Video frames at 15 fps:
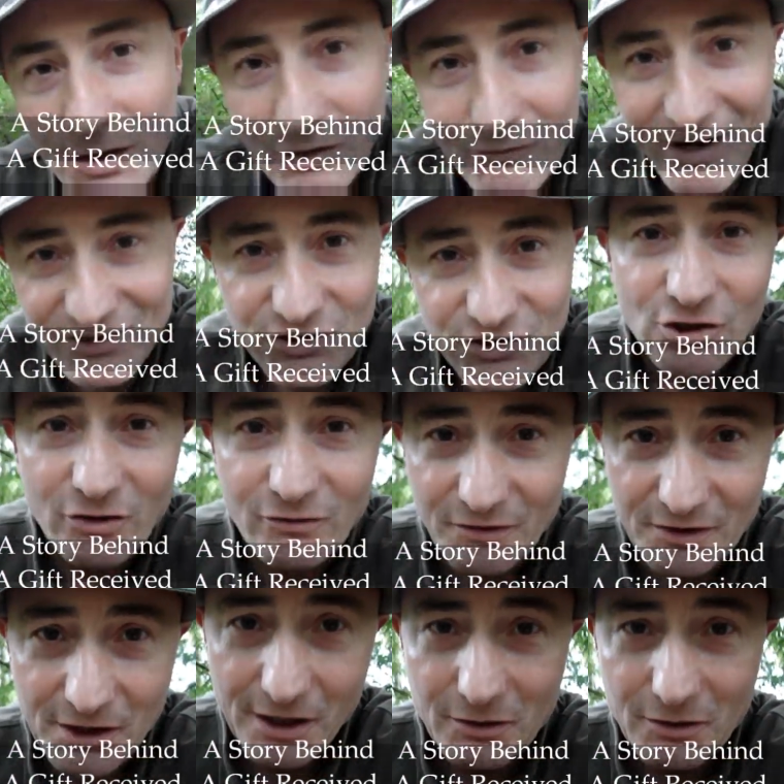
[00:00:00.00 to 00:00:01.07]
gratitude
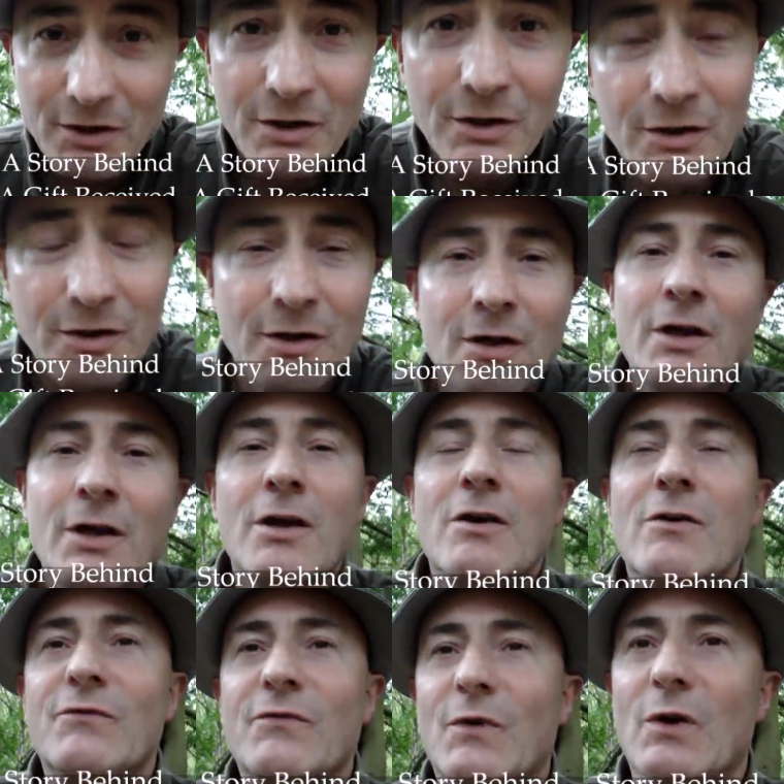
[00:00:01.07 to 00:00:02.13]
video
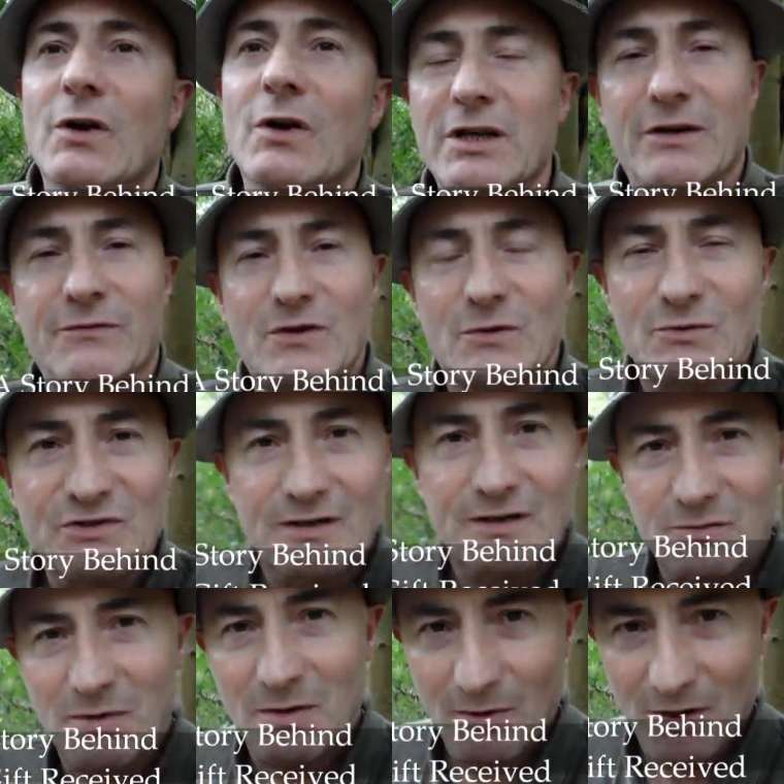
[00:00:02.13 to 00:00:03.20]
for a gift that was
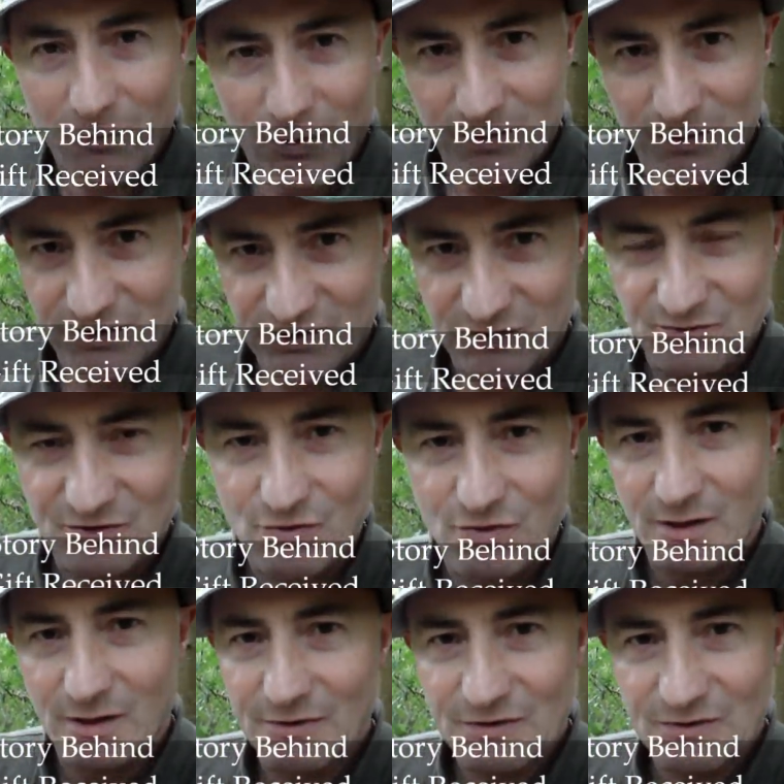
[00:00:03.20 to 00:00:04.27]
sent to me by one of my
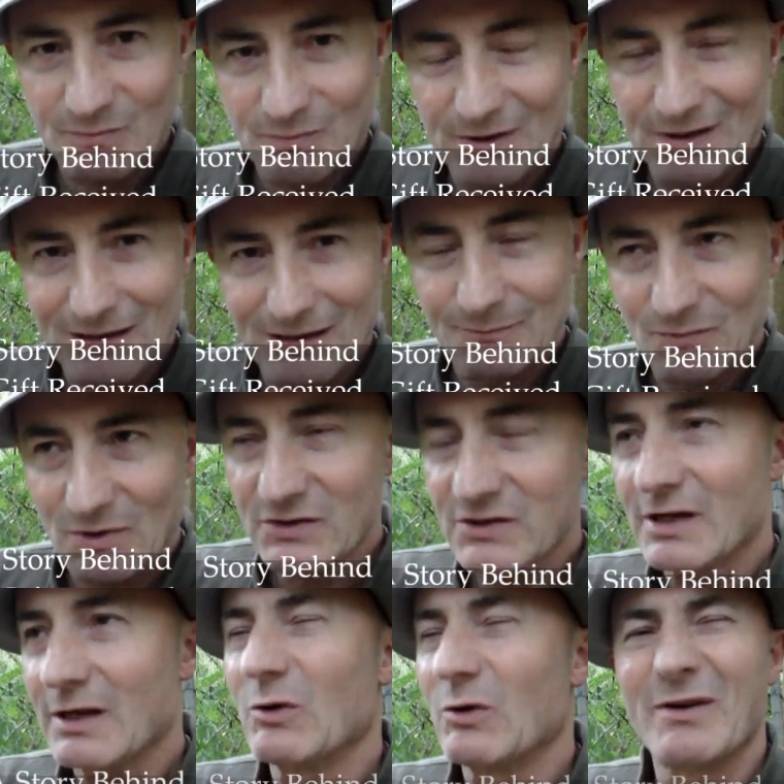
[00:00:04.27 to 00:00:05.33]
subscribers, but I'll
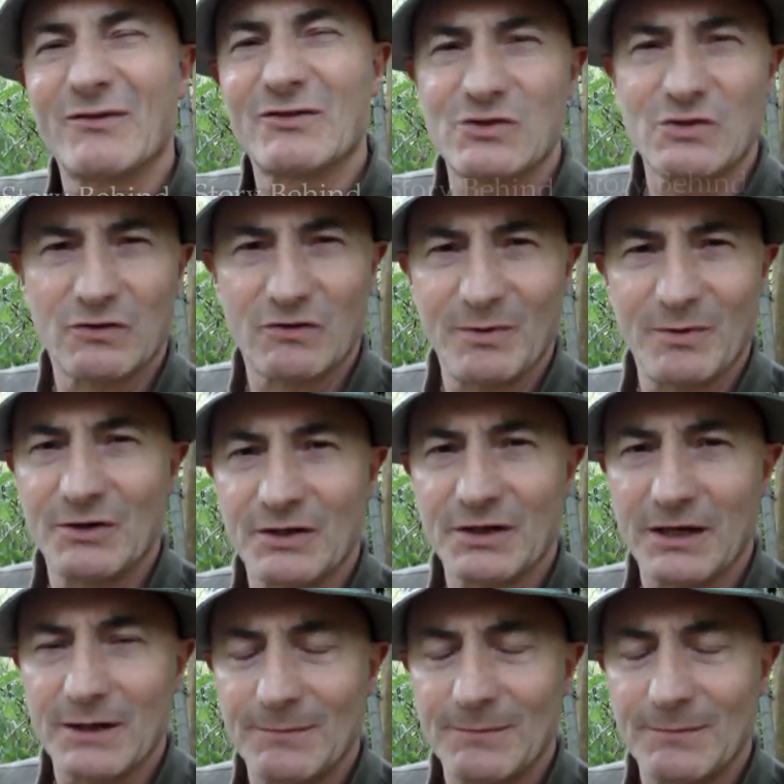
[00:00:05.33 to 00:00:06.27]
tell you a little bit of a story behind